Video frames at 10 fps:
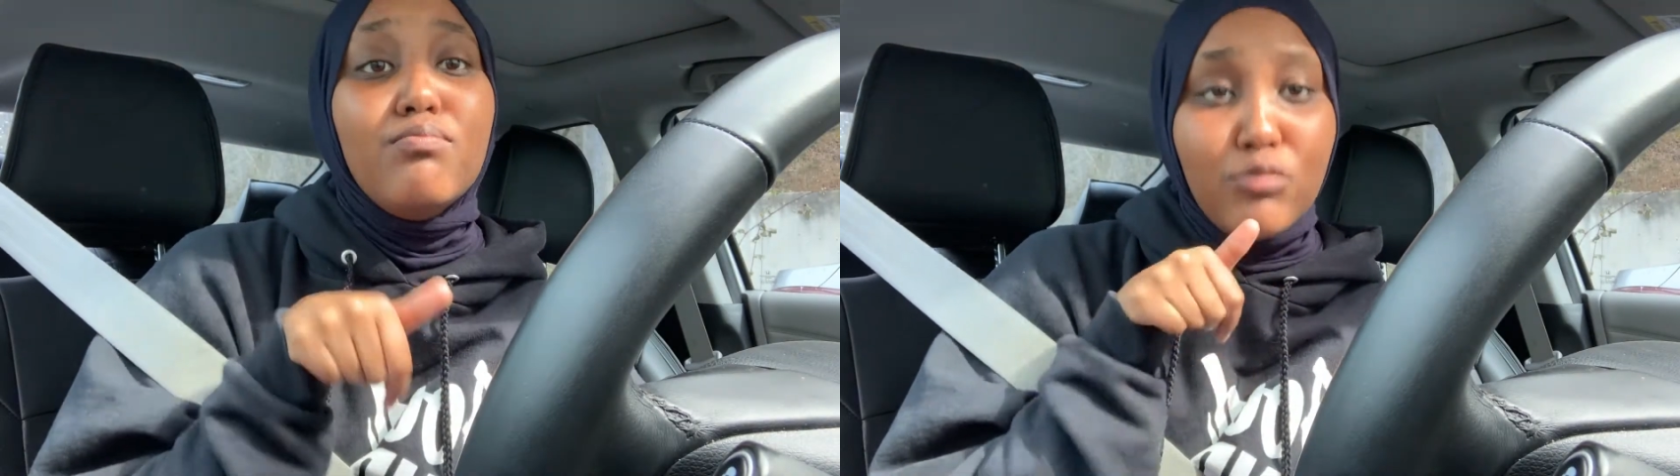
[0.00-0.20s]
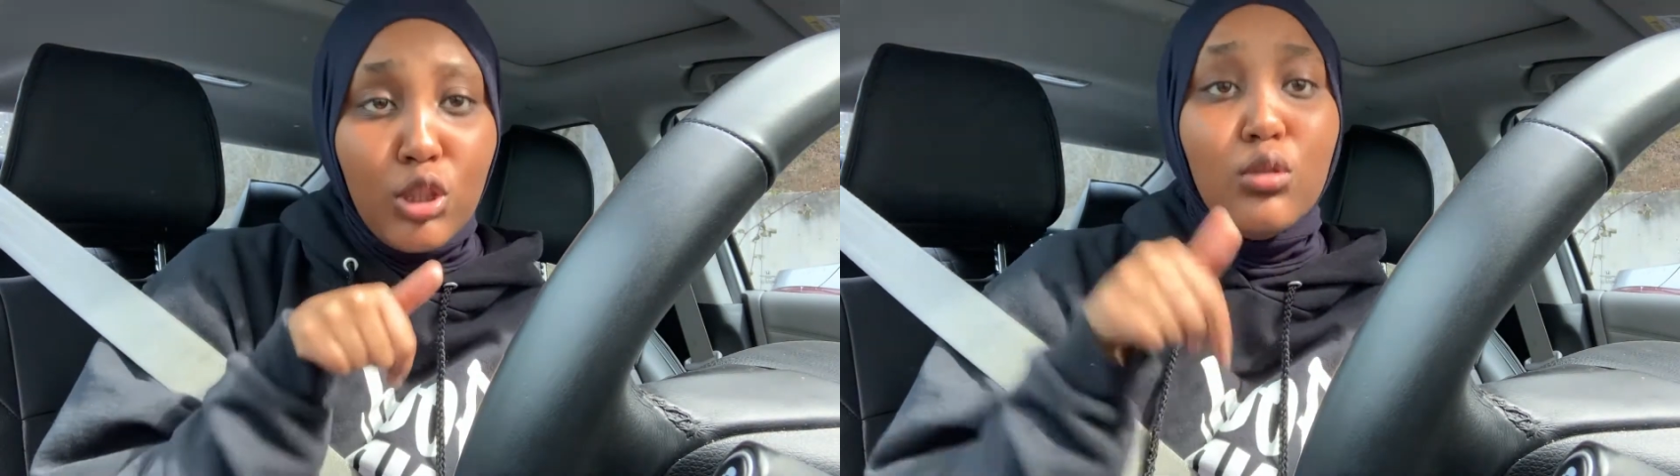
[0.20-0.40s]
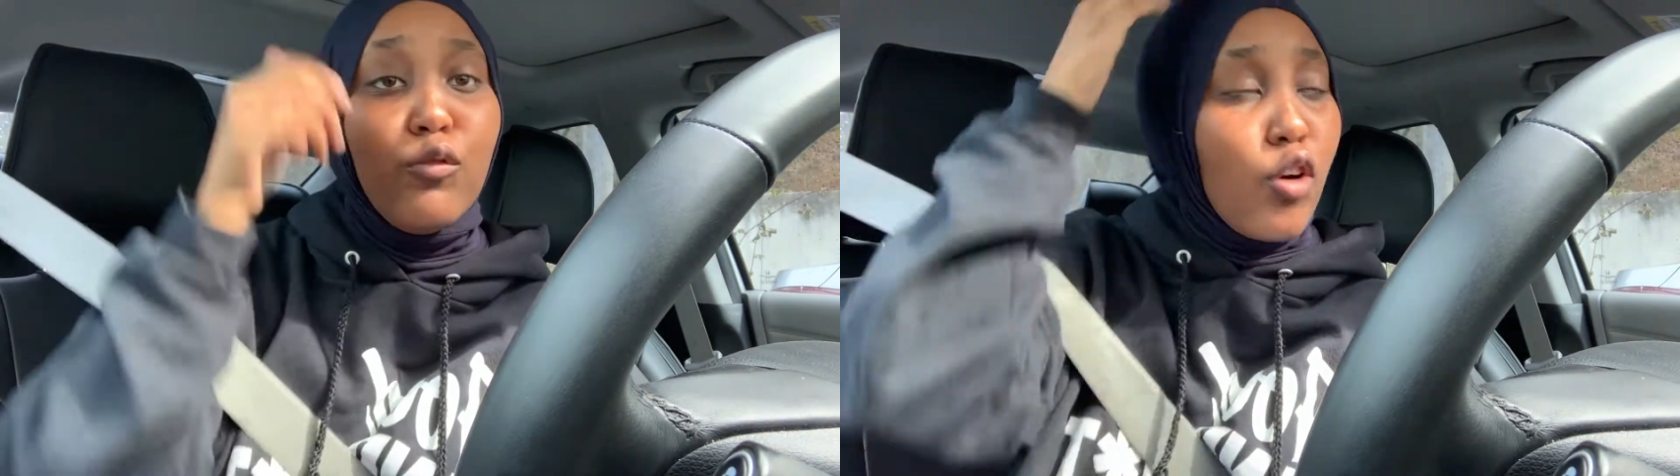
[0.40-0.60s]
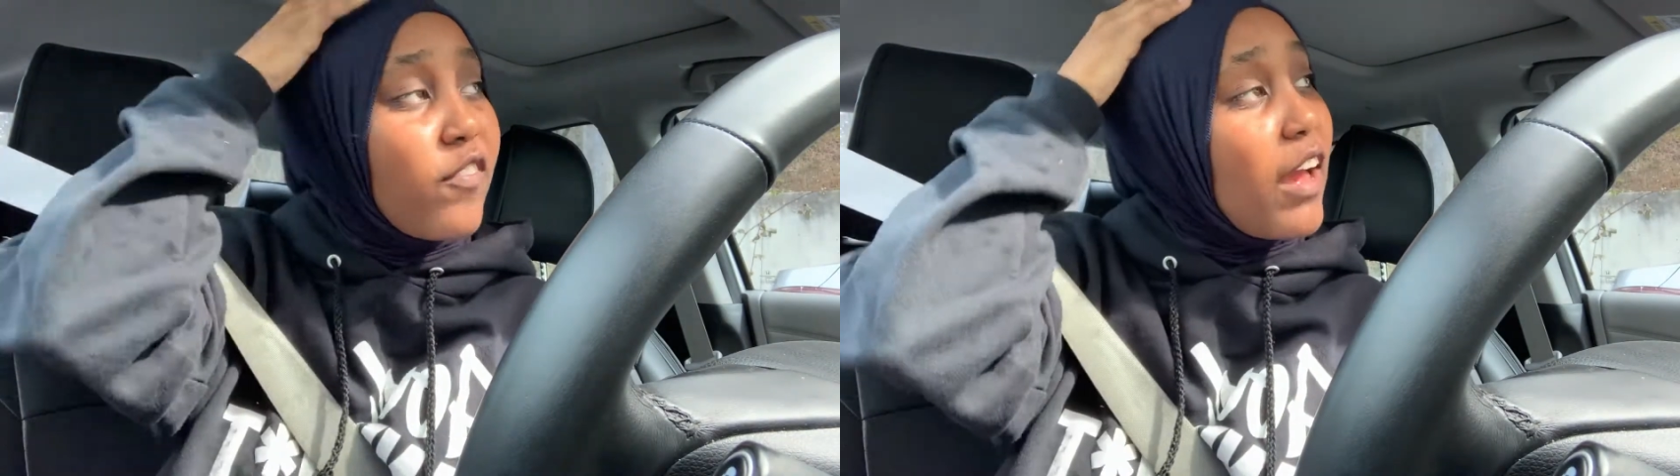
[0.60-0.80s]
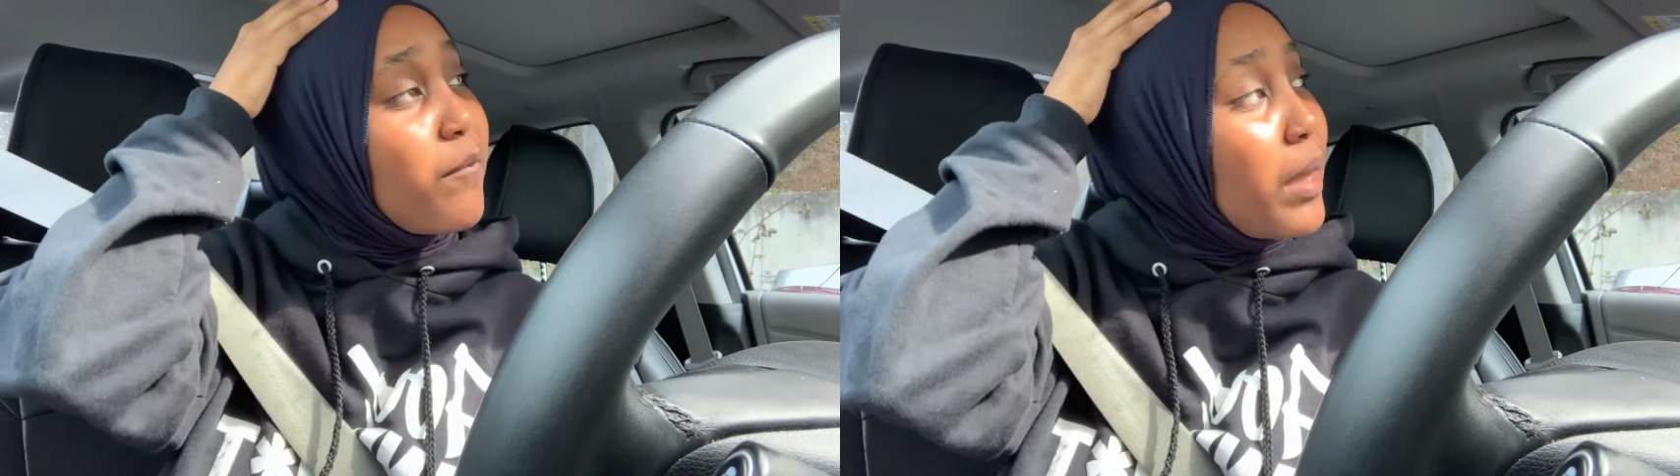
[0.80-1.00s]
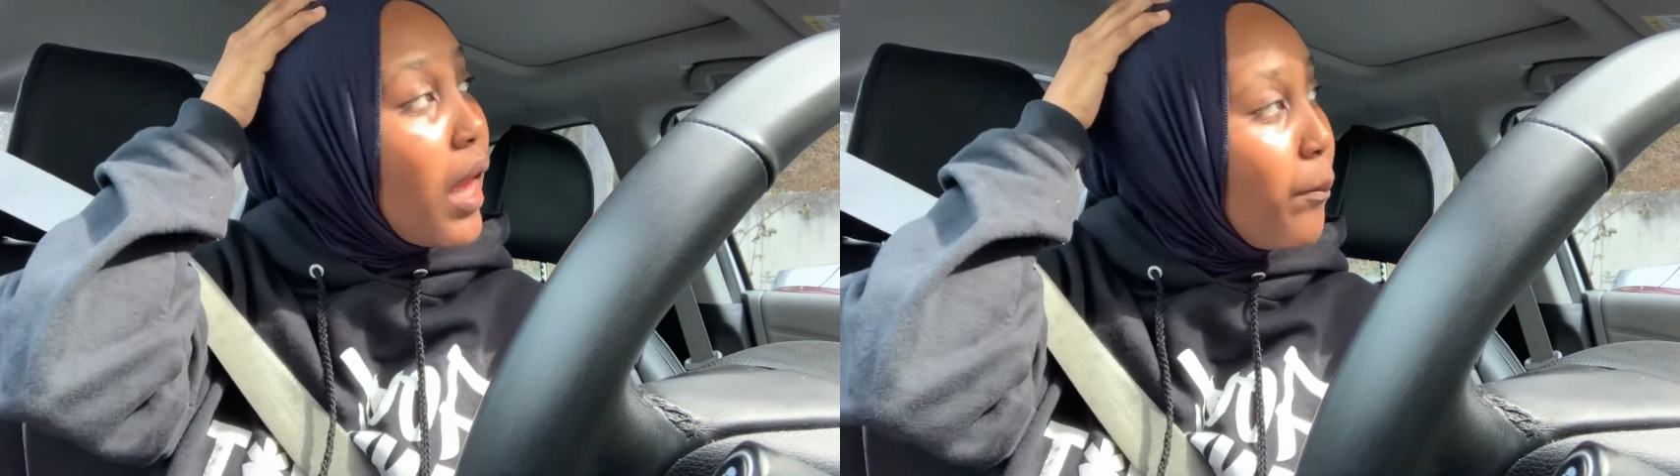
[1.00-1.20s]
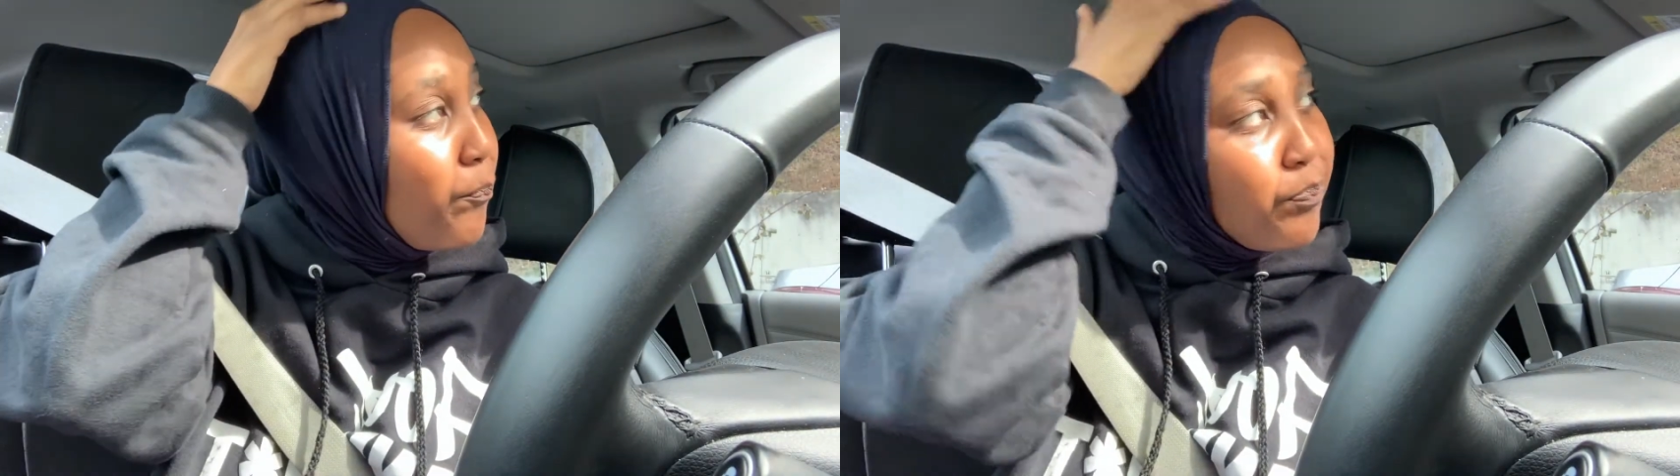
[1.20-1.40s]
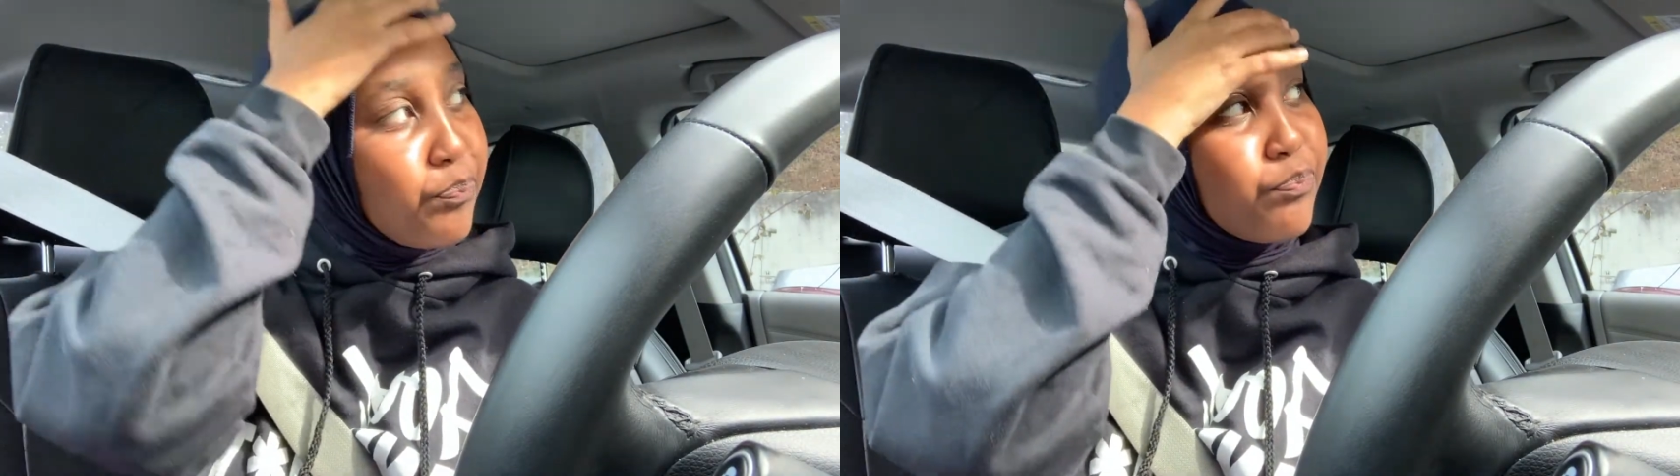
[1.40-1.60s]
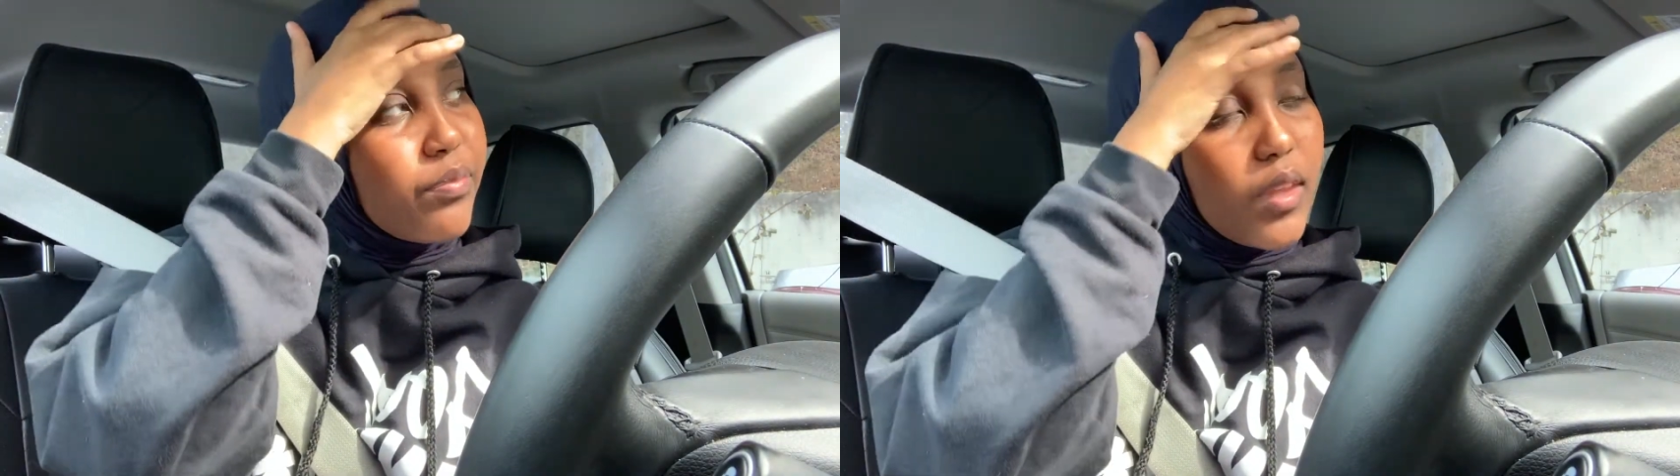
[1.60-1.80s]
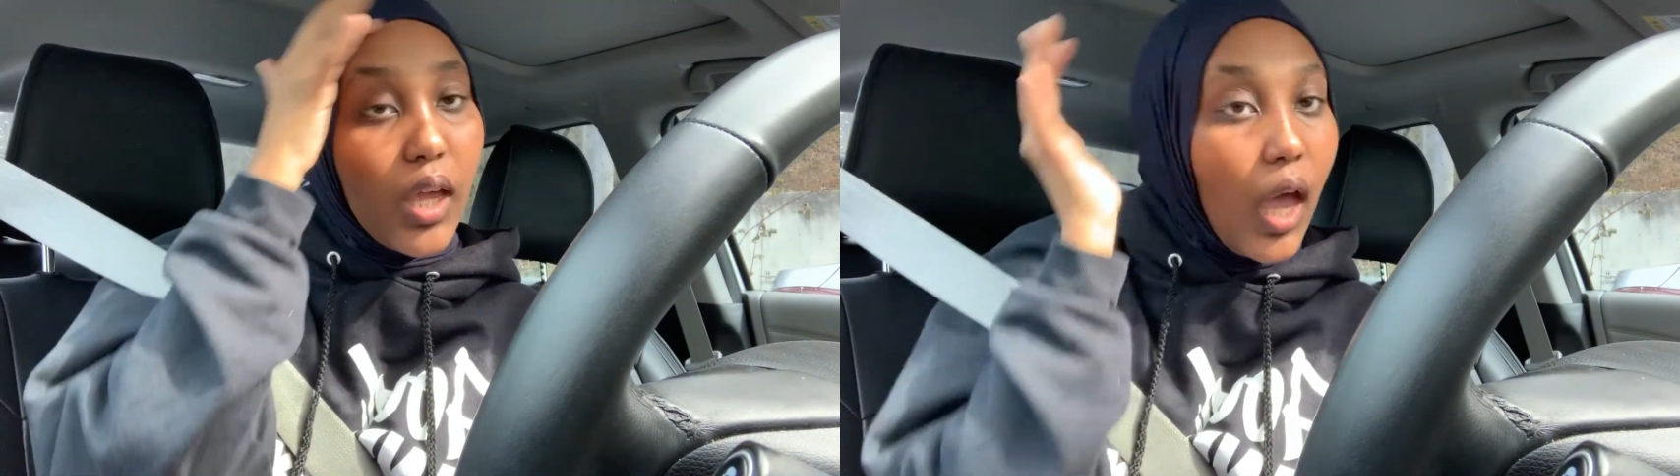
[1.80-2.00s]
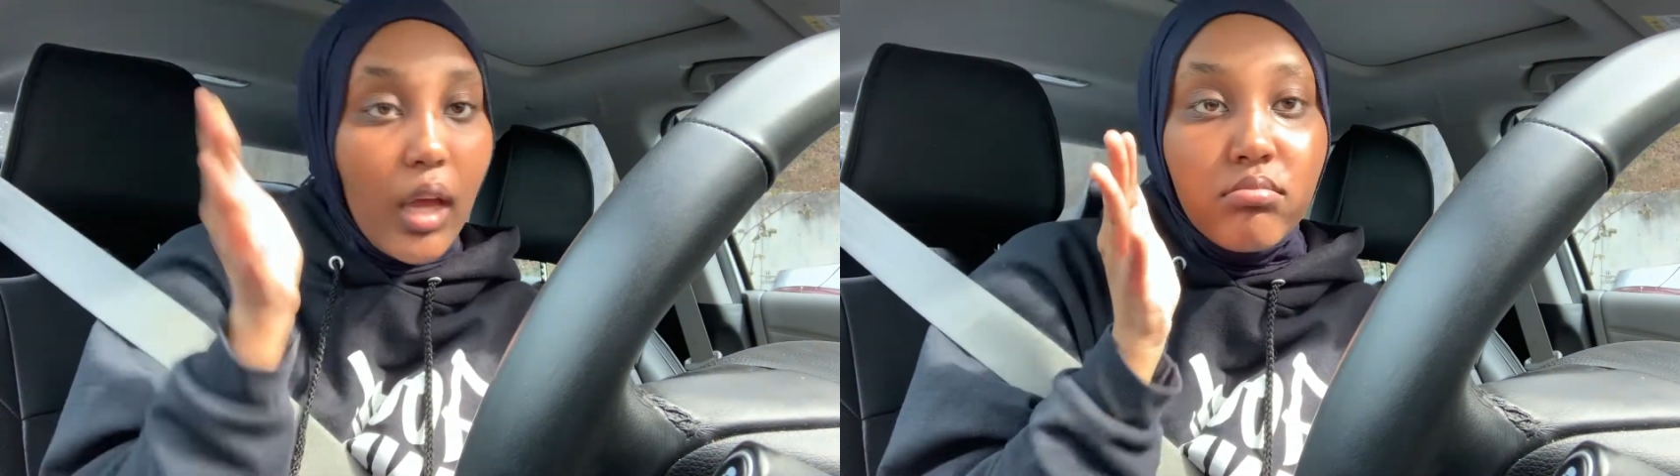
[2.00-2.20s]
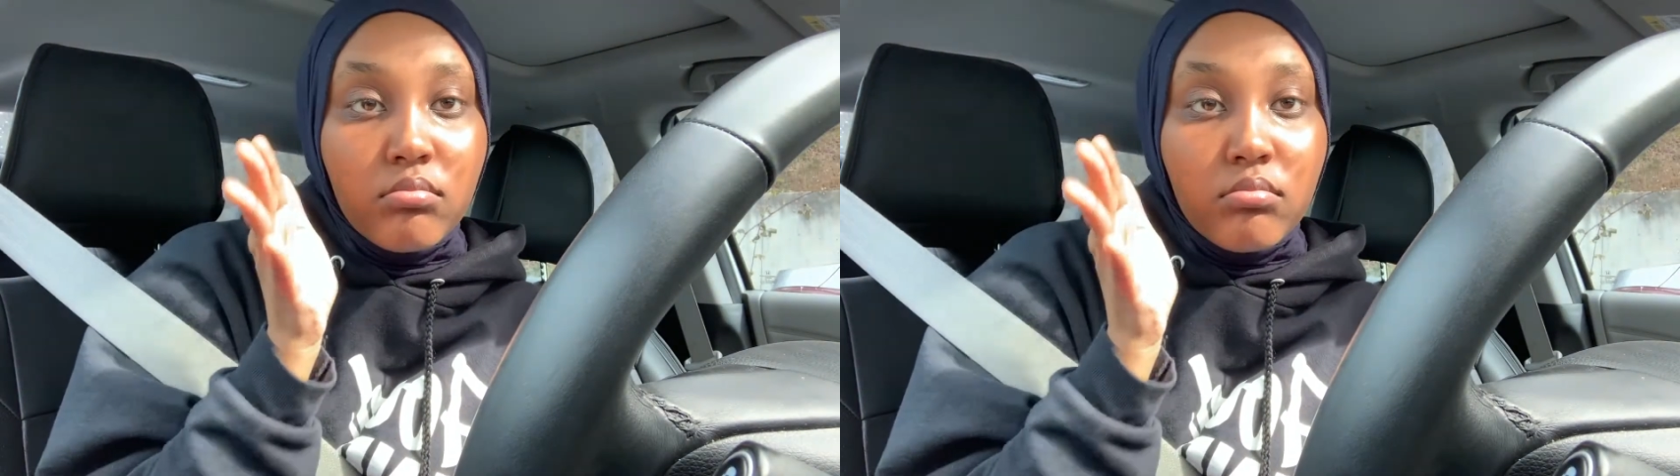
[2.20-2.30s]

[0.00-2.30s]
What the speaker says: 2:45 p.m. Okay?